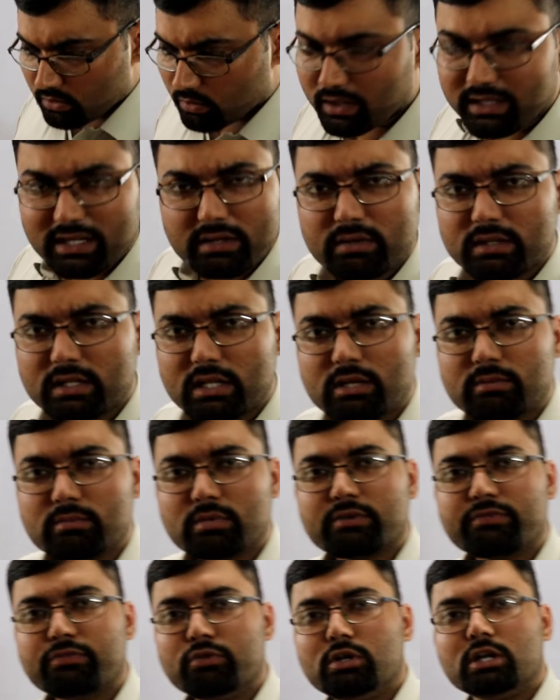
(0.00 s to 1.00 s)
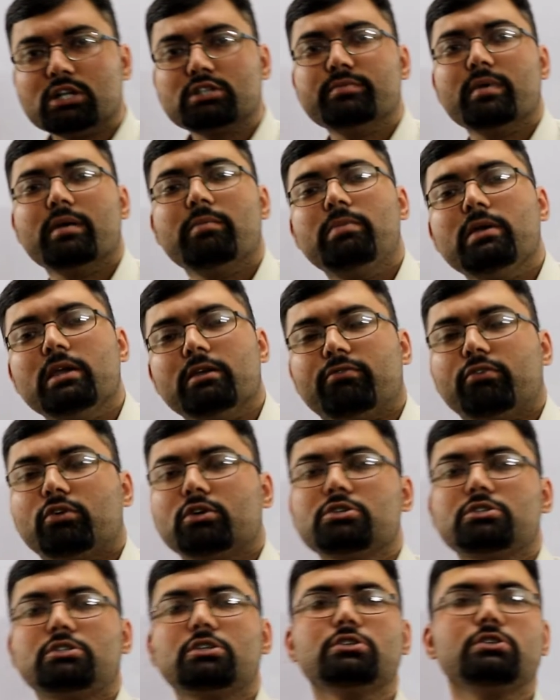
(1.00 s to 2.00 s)
whatever the number of units may be. For
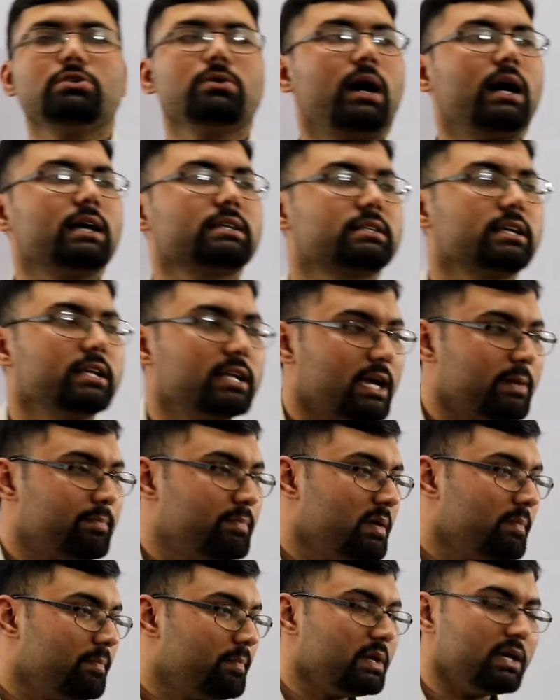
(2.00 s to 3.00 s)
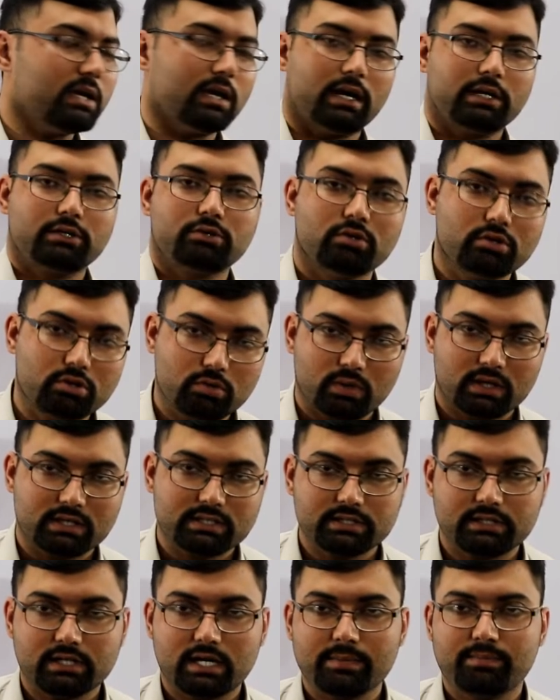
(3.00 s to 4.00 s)
instance, you ask an IPP. I told you what
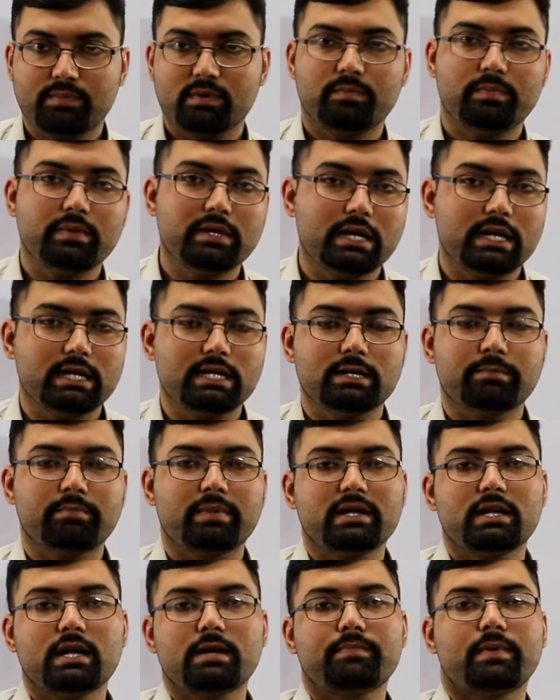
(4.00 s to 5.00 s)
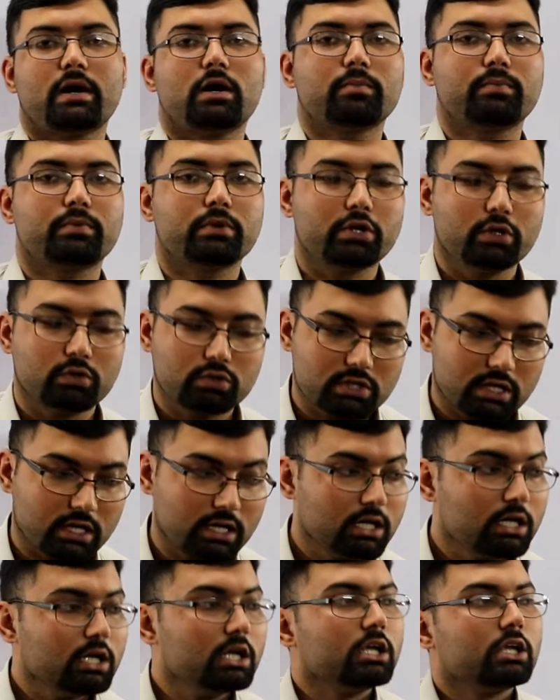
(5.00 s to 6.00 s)
is an IPP, independent power
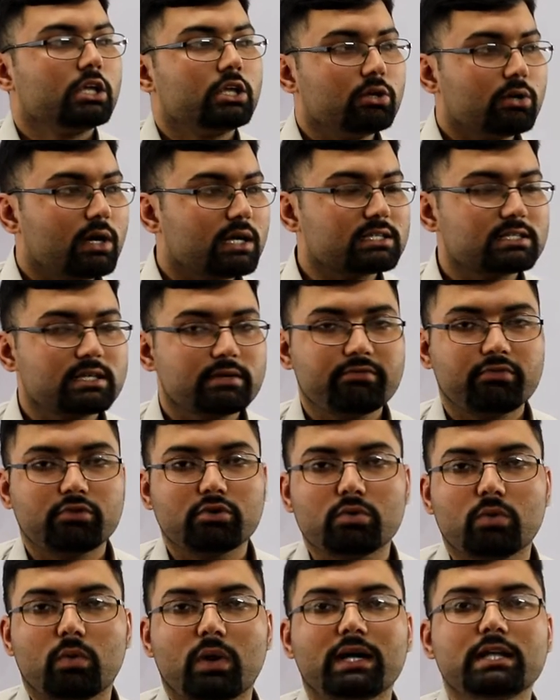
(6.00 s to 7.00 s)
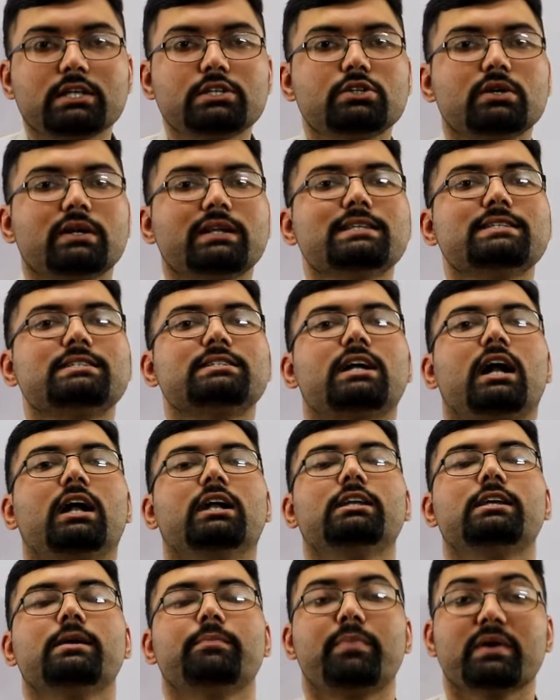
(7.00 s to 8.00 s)
producer. You ask him for what is your
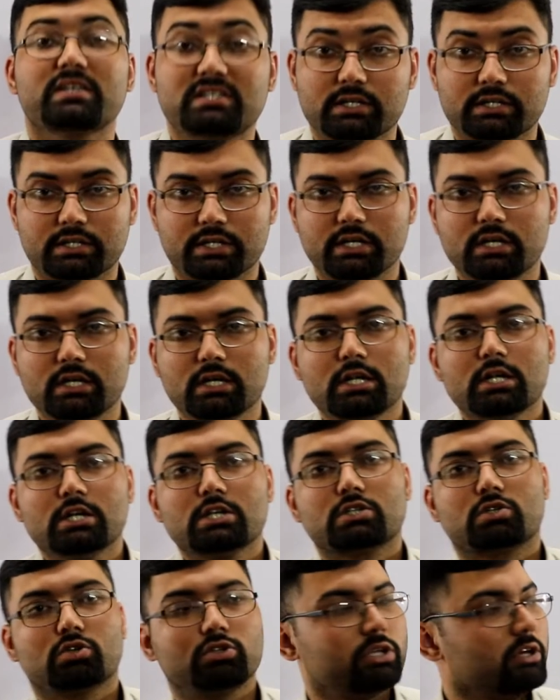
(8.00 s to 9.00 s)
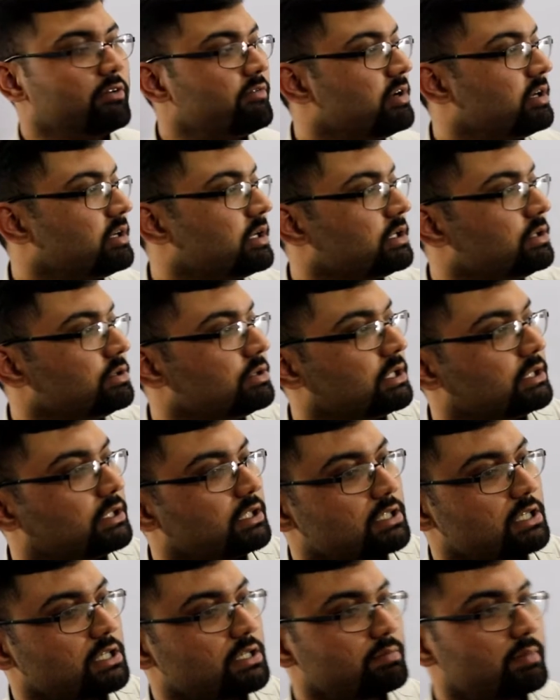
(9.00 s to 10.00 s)
installed capacity. So they will tell you that
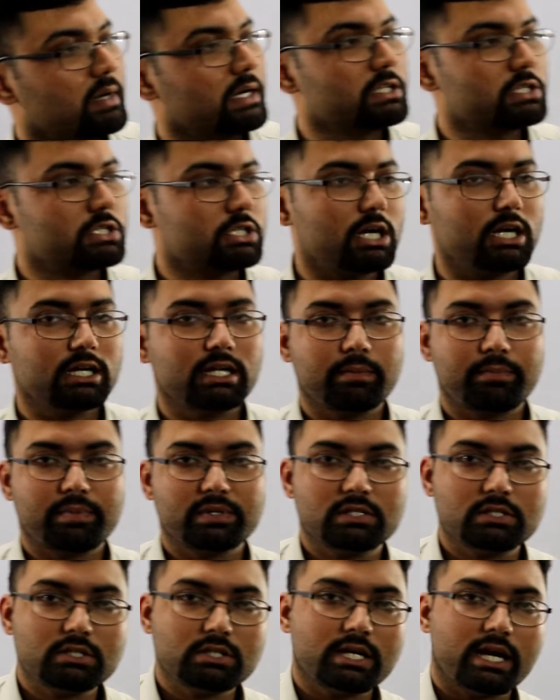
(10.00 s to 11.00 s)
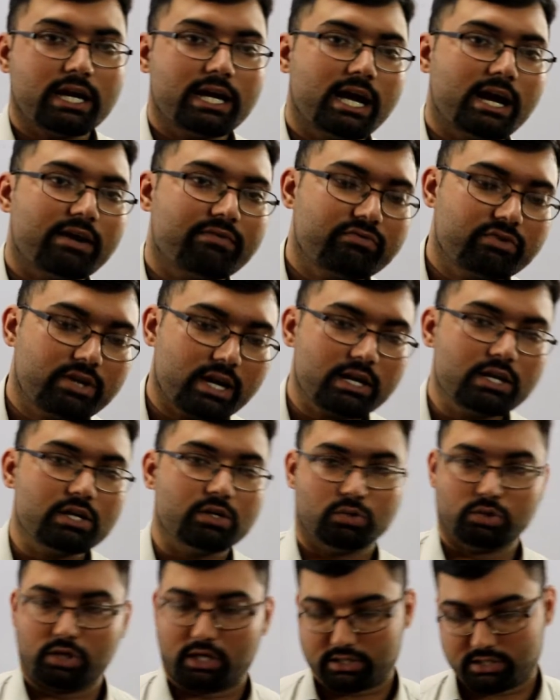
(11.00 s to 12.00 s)
this is my installed capacity. I have 10
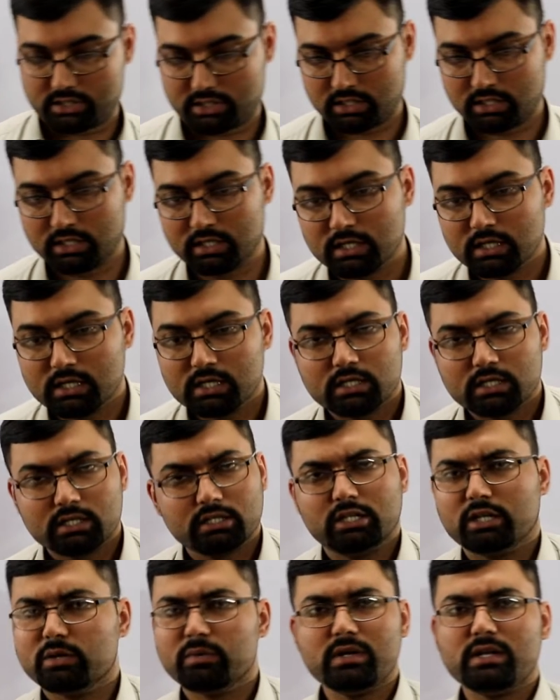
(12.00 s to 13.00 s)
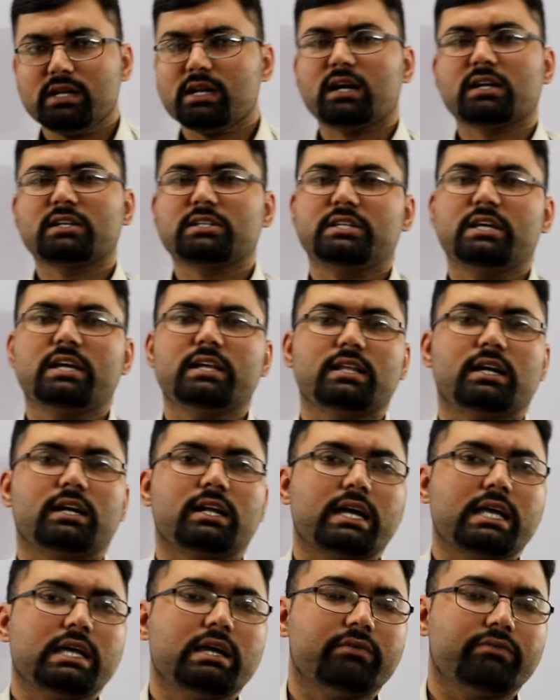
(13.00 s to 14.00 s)
units. They will not say that
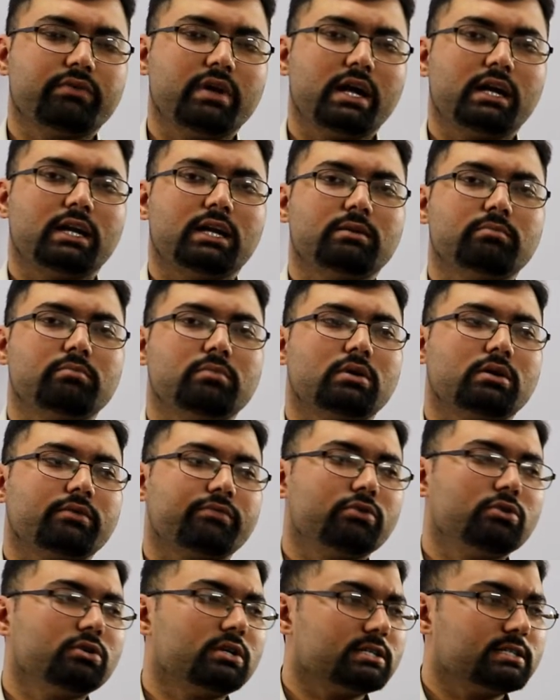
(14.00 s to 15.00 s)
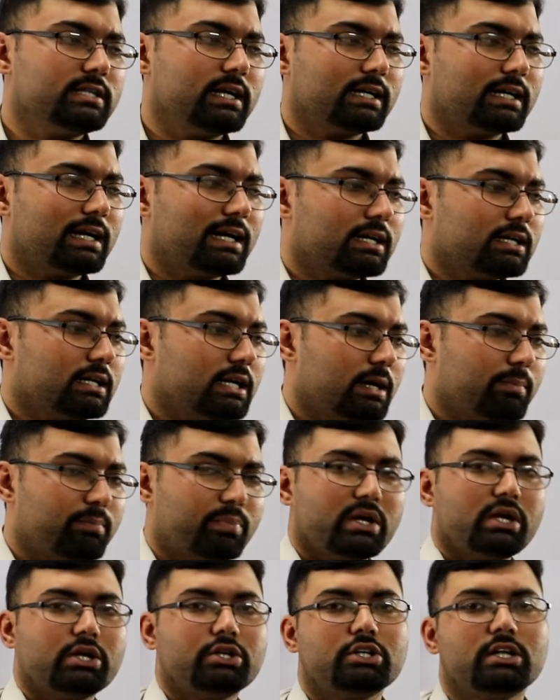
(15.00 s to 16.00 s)
I have 8 number of units that are
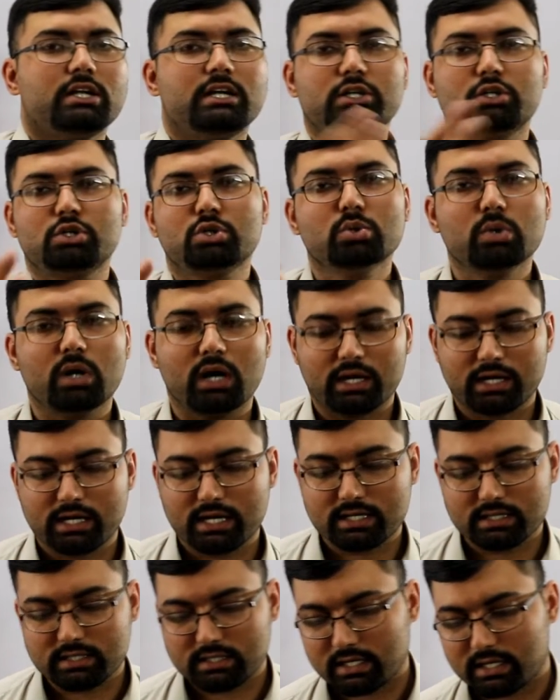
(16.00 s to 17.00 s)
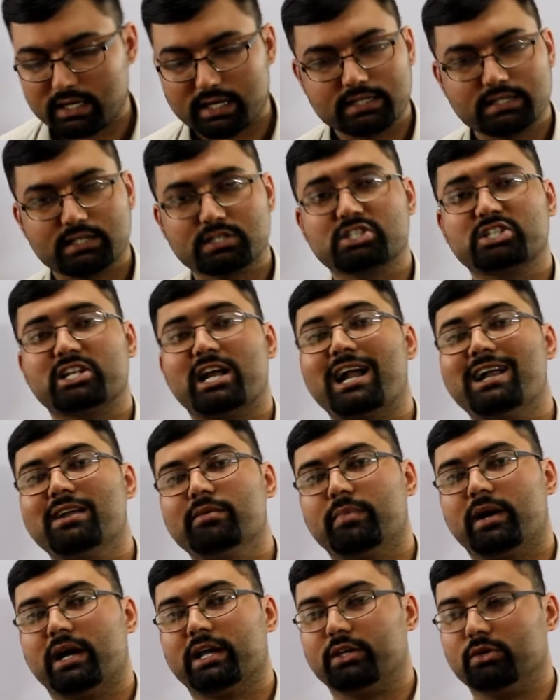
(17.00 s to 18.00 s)
operational and 2 are as, a
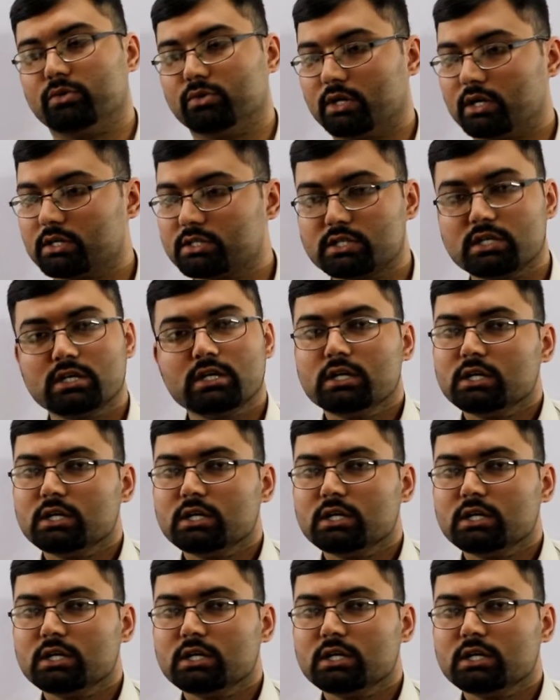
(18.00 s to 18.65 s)
standby units.